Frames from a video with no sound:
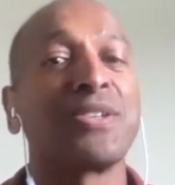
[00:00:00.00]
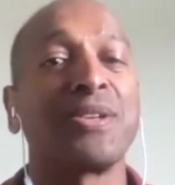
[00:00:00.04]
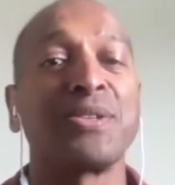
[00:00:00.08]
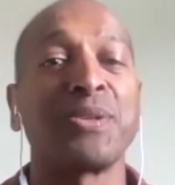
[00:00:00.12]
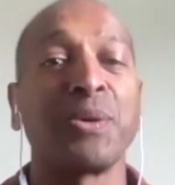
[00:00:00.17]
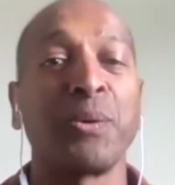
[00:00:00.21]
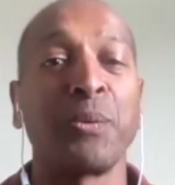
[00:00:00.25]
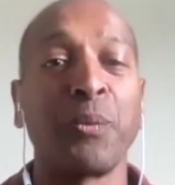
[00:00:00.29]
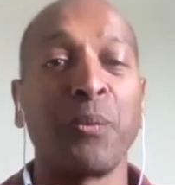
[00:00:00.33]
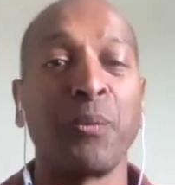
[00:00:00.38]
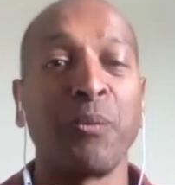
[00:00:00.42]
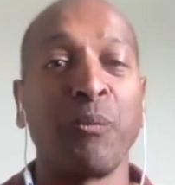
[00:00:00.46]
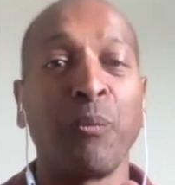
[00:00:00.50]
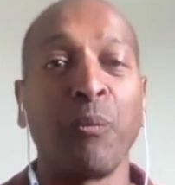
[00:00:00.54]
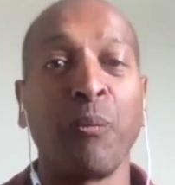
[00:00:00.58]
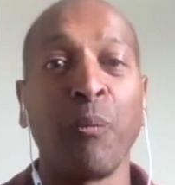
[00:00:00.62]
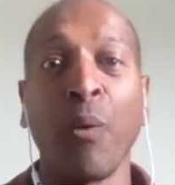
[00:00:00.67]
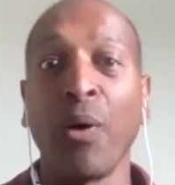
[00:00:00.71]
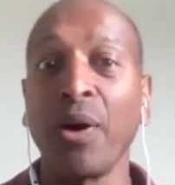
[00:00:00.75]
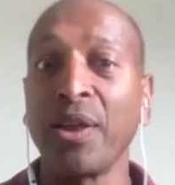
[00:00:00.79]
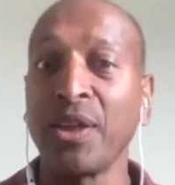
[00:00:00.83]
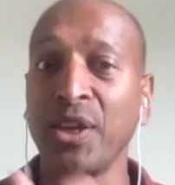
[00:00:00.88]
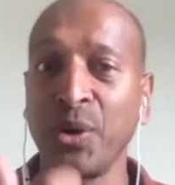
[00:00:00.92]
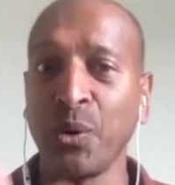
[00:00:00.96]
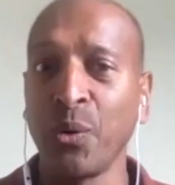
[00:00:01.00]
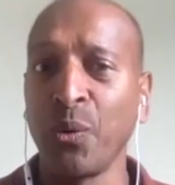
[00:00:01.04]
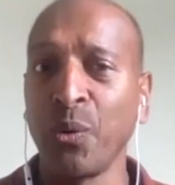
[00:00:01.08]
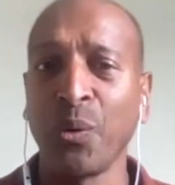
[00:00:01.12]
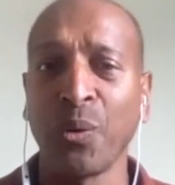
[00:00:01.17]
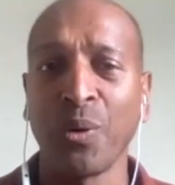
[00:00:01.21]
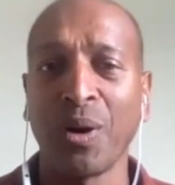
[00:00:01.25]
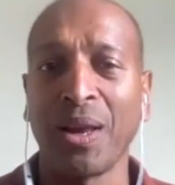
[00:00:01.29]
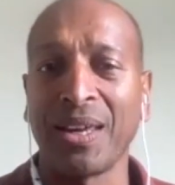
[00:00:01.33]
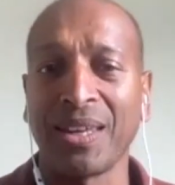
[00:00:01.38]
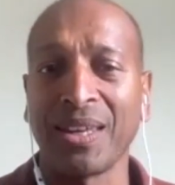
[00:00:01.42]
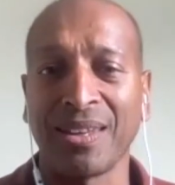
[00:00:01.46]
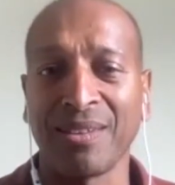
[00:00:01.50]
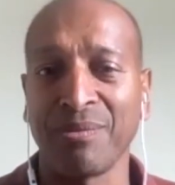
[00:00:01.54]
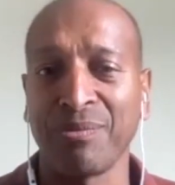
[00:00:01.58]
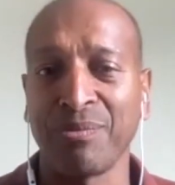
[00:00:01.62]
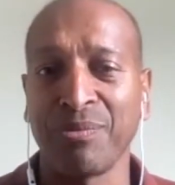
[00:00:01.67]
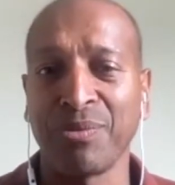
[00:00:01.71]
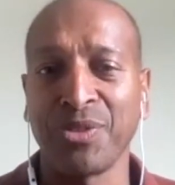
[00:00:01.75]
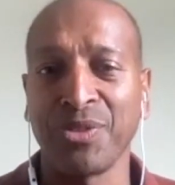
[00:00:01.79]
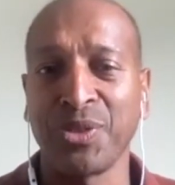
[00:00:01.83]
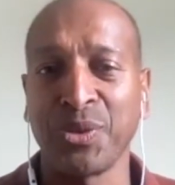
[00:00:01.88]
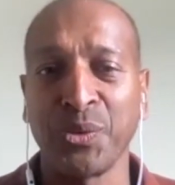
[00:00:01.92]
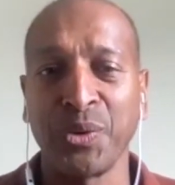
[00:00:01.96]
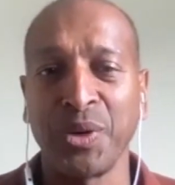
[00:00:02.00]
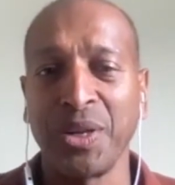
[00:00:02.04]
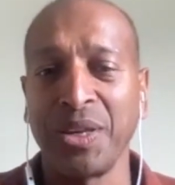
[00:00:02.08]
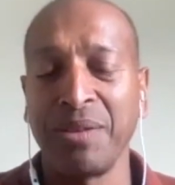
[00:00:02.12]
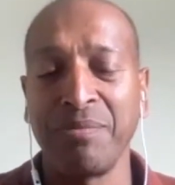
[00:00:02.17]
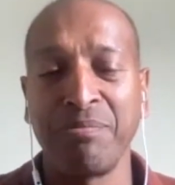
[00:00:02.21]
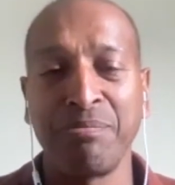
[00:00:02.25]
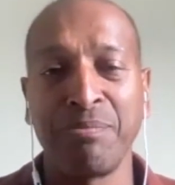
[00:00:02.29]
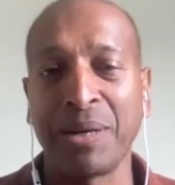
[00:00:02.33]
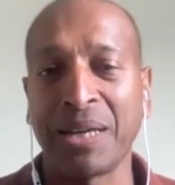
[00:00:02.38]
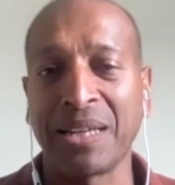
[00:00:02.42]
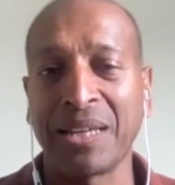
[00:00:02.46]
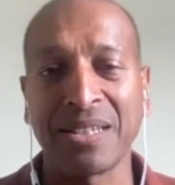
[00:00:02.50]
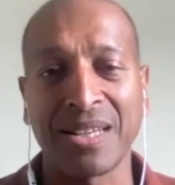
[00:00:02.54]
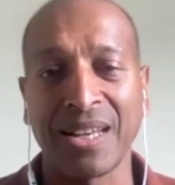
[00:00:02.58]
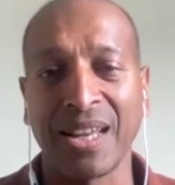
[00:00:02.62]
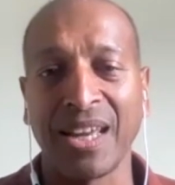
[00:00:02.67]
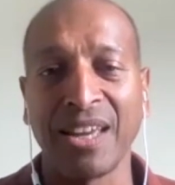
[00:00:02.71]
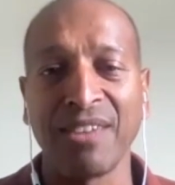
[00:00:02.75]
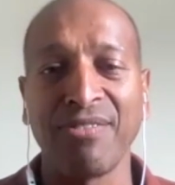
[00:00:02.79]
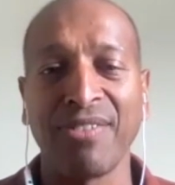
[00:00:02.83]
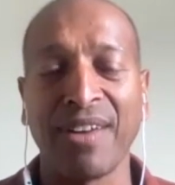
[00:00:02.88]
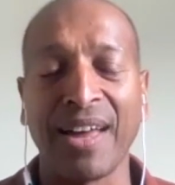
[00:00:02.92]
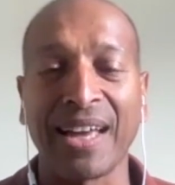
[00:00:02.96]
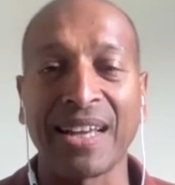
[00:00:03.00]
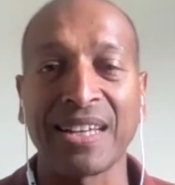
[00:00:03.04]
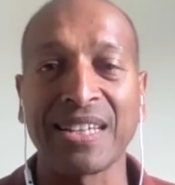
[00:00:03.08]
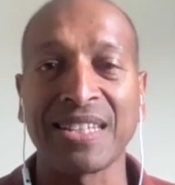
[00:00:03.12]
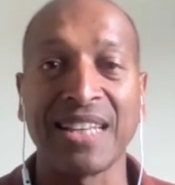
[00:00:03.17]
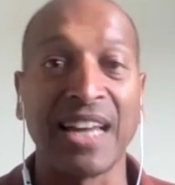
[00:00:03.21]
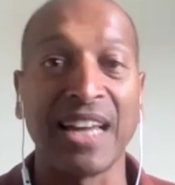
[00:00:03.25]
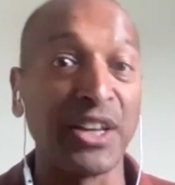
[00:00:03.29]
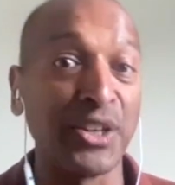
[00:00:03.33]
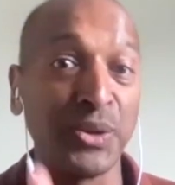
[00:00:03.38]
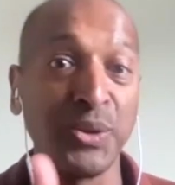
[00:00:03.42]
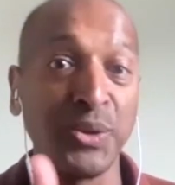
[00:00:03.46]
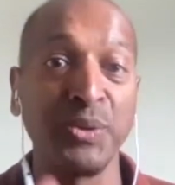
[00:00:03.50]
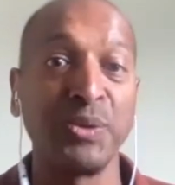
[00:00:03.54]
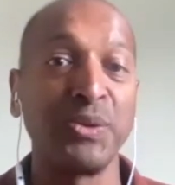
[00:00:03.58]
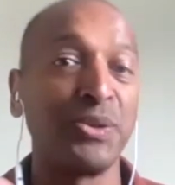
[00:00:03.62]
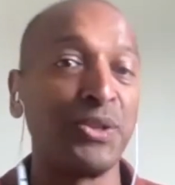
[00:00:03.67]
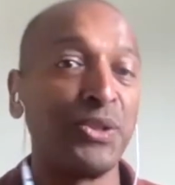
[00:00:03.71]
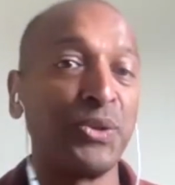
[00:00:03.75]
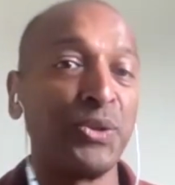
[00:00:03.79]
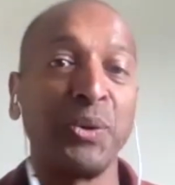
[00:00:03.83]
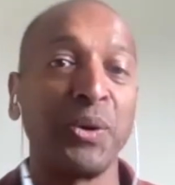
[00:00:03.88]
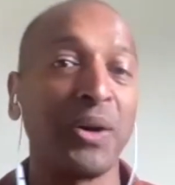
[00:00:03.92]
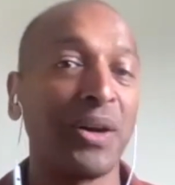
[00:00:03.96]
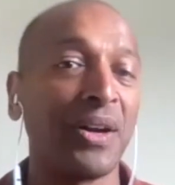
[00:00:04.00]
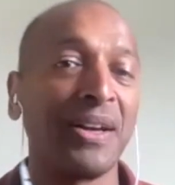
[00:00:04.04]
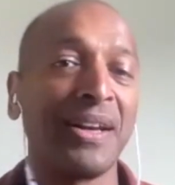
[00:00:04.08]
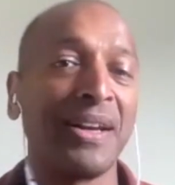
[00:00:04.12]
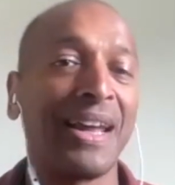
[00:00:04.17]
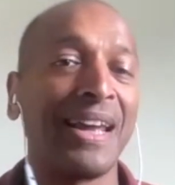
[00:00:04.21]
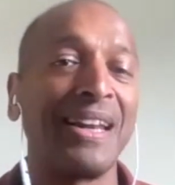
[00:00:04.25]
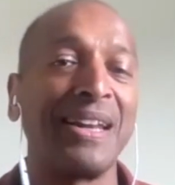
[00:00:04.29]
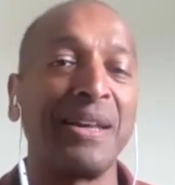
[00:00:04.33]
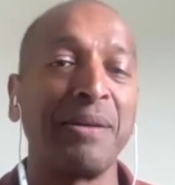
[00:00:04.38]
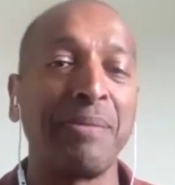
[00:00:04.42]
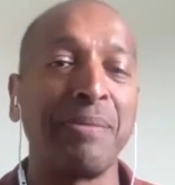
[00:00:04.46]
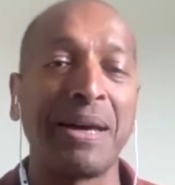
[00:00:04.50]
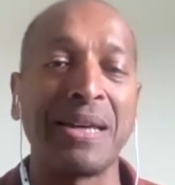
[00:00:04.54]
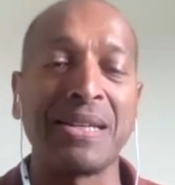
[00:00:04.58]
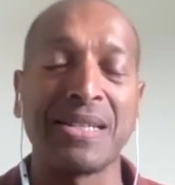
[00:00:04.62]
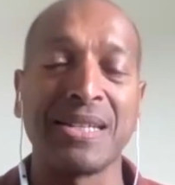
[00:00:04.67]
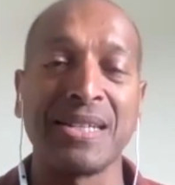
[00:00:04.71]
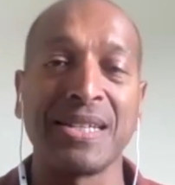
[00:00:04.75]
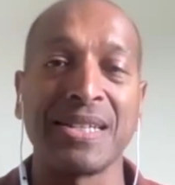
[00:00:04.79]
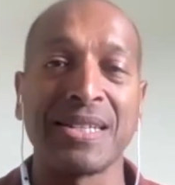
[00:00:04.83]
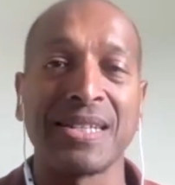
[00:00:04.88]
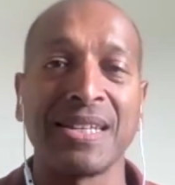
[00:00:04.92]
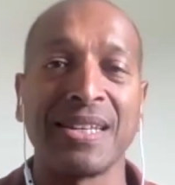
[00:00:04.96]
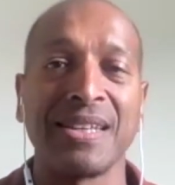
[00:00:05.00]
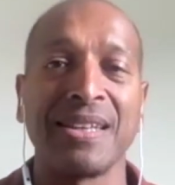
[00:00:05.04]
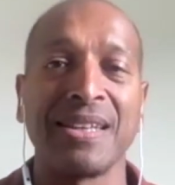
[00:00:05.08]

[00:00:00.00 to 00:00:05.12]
So what are your, like, three biggest life hacks that you do on a daily basis?